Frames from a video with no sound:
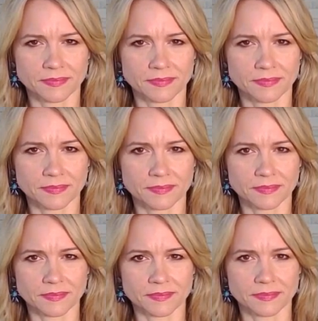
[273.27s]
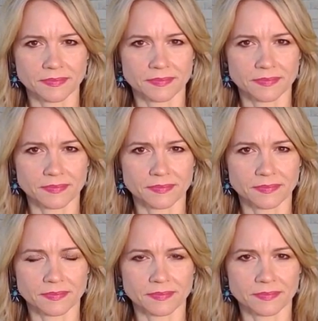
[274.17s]

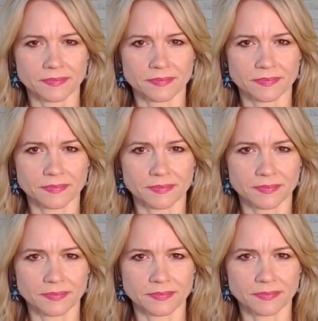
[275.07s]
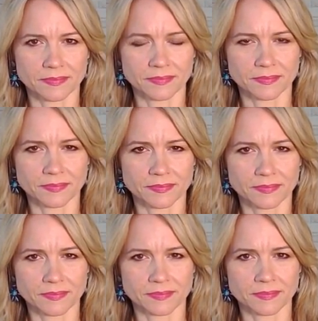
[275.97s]

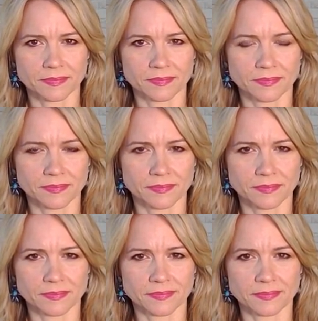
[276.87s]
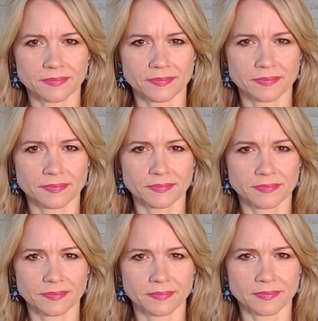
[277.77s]

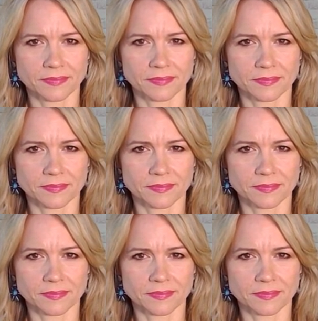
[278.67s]
(not speaking)